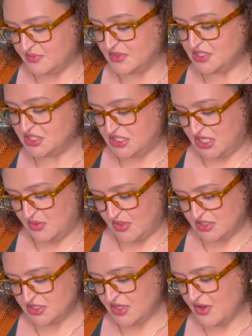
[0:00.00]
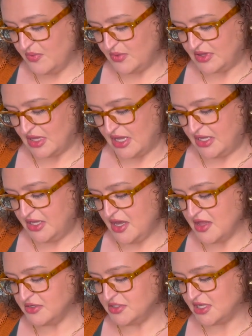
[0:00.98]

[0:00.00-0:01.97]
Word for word: machine wash cob with light colors,